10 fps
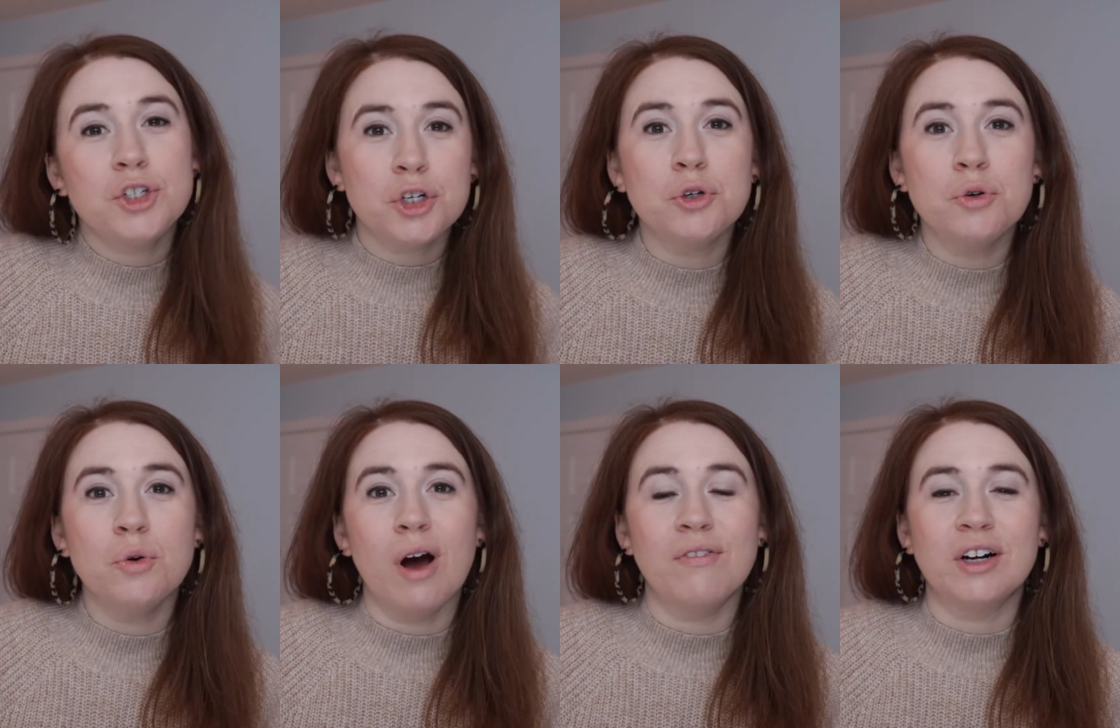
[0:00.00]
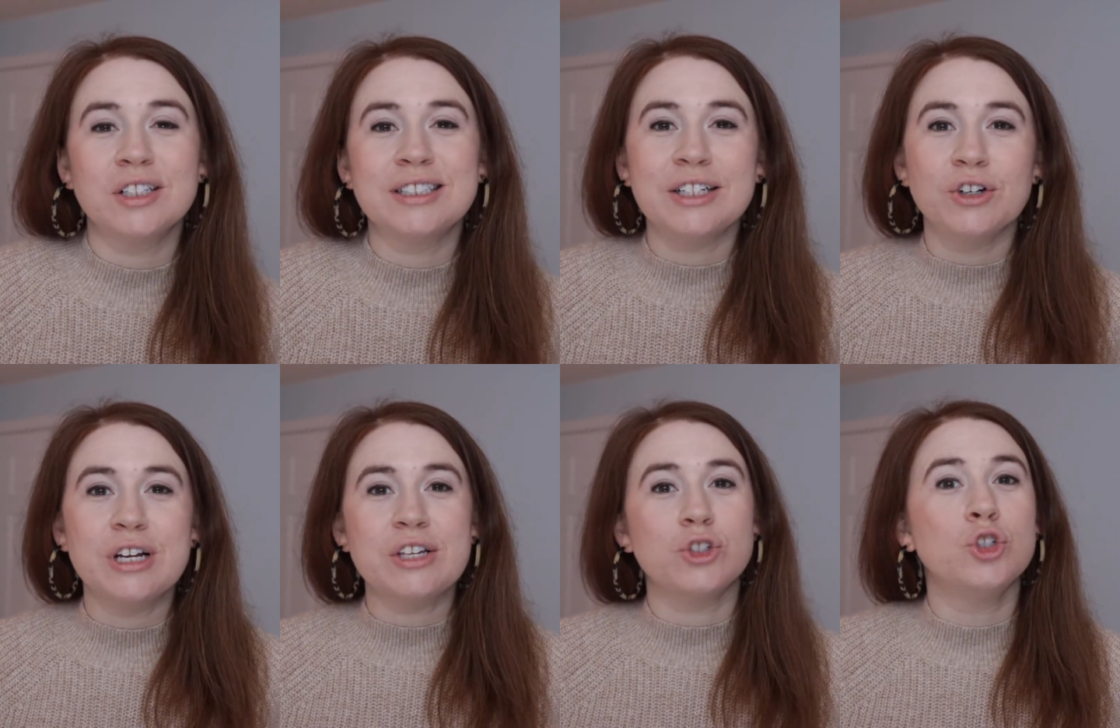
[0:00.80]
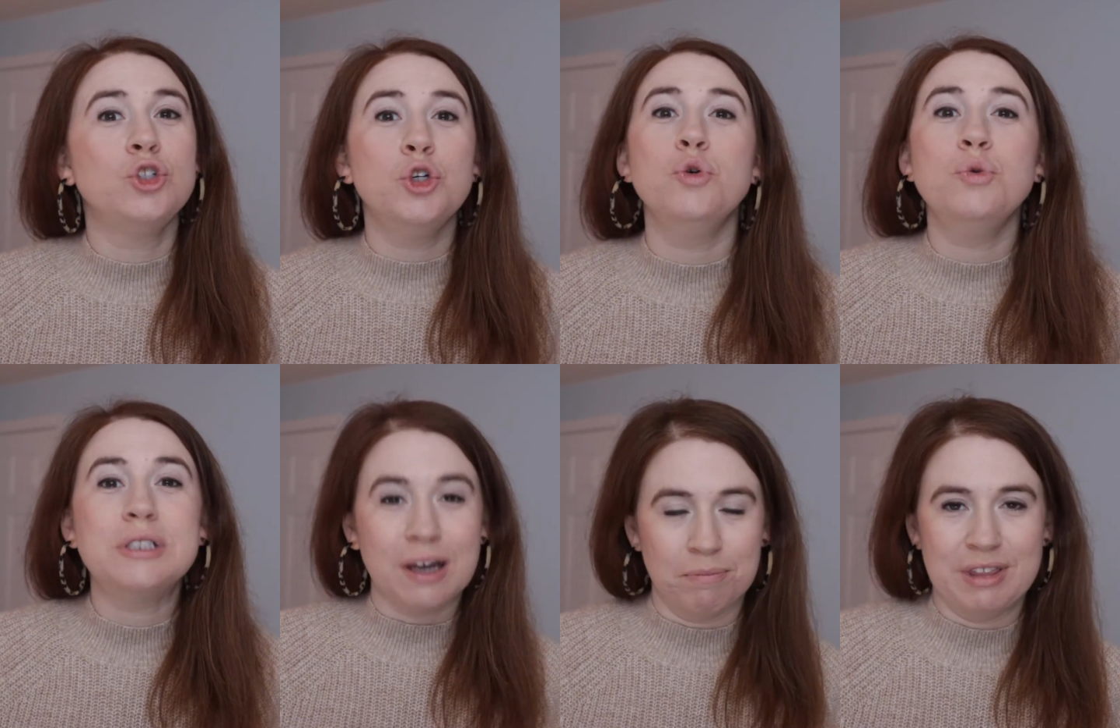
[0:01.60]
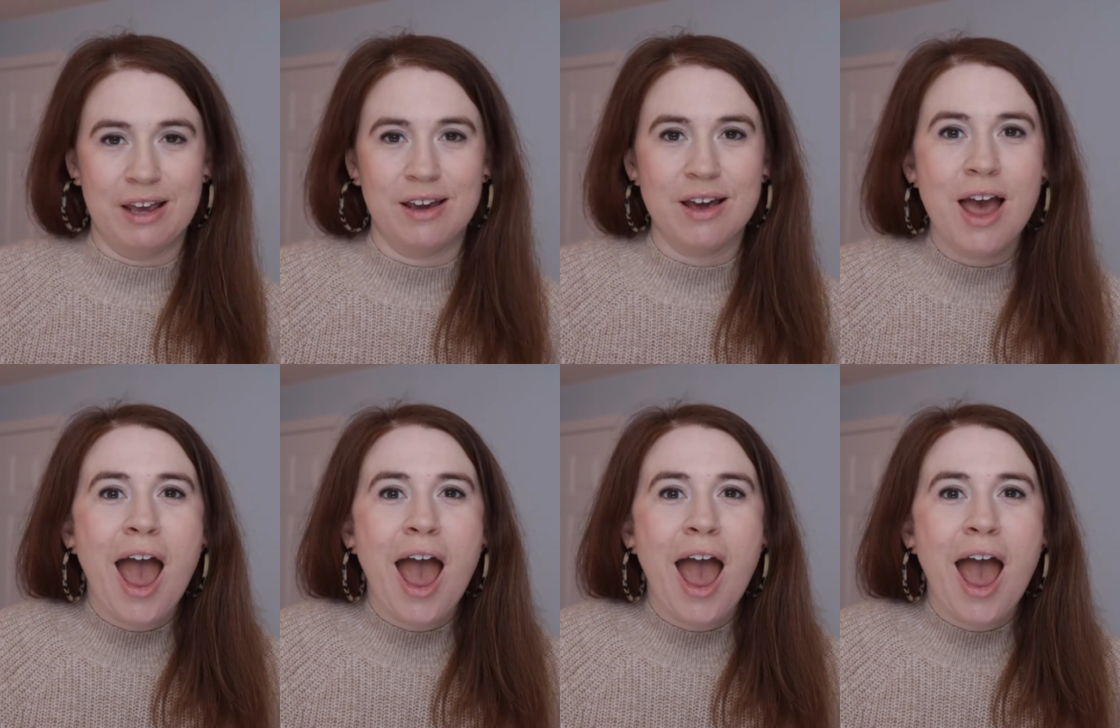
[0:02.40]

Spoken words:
2 of our series, Do Something.